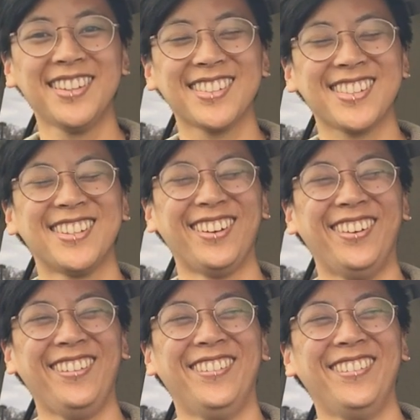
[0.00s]
So
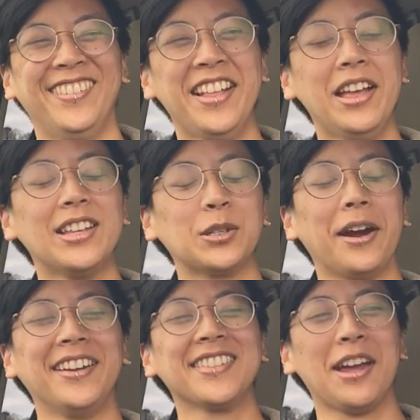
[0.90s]

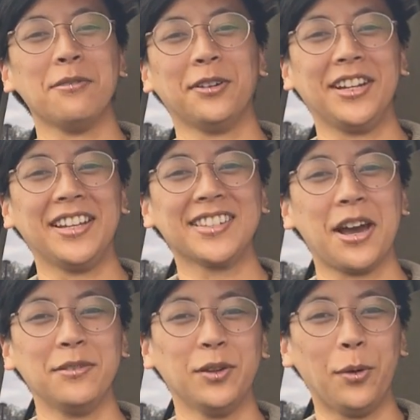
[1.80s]
sorry, it's not funny, it's
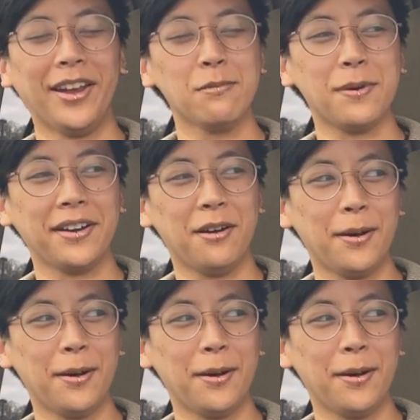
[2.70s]
kind of annoying, but